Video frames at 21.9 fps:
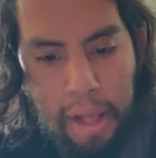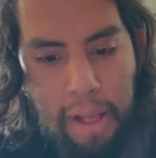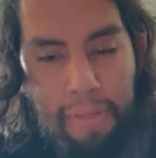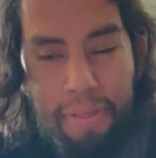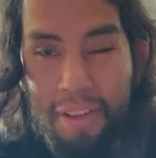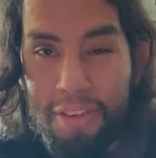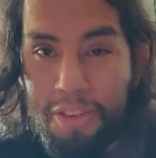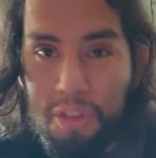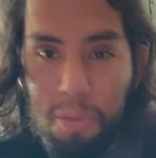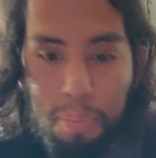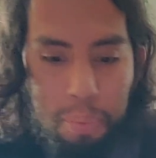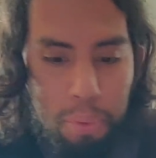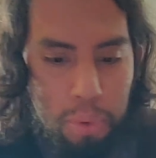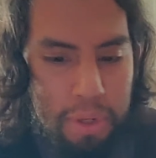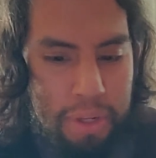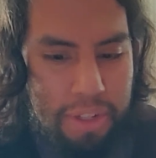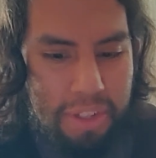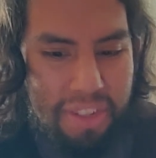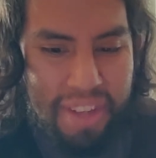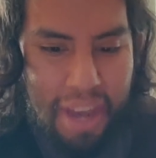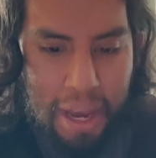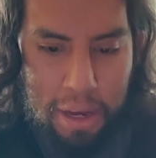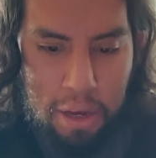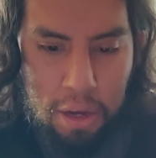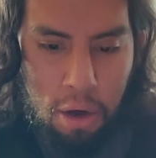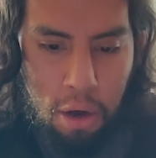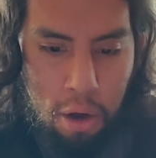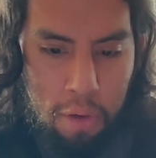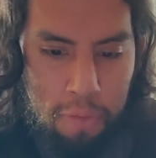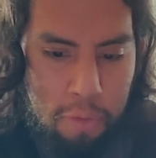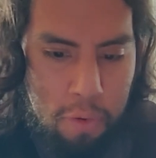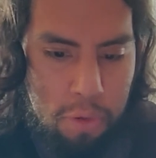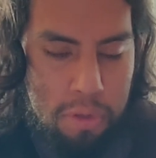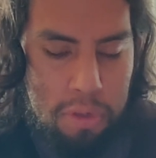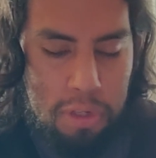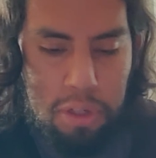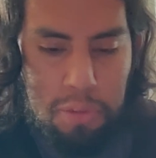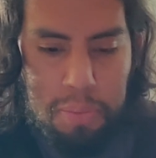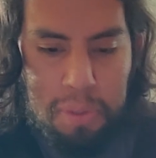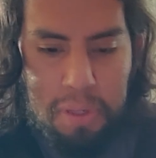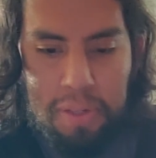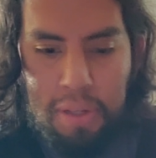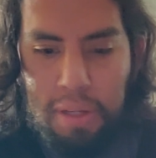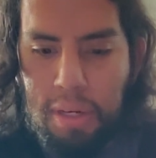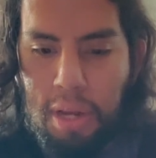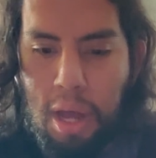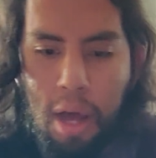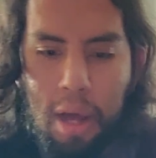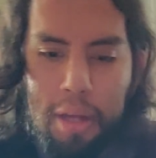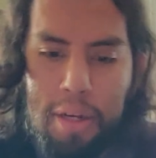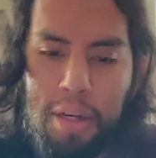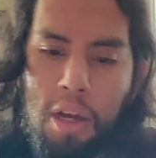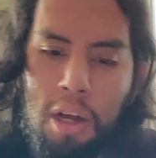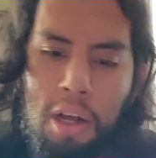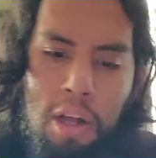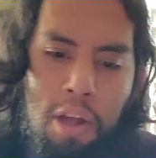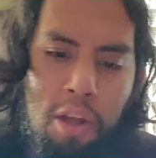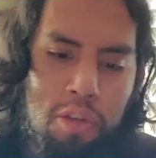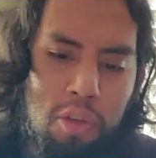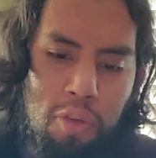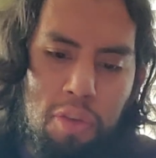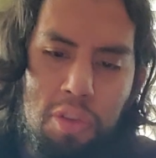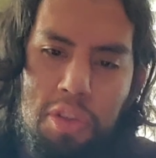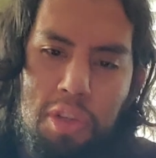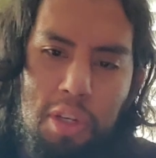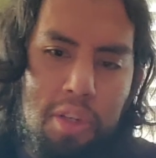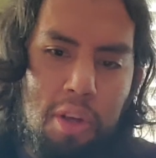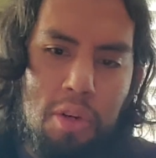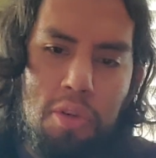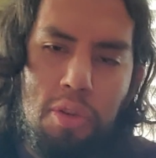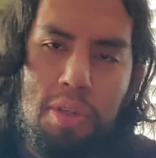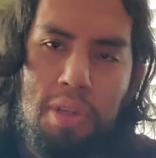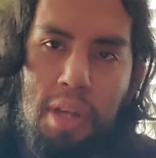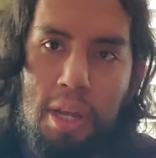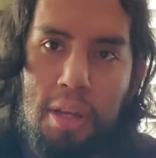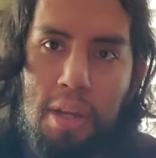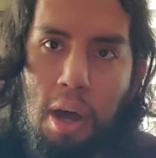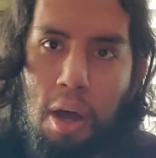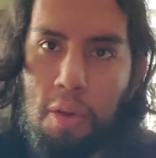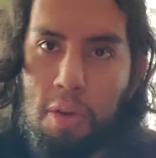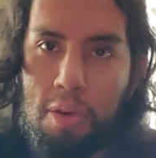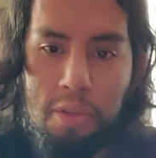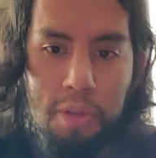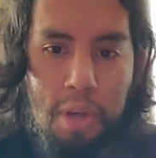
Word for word: Then Sabrina's Gengar, first edition PSA 9, sold for $610.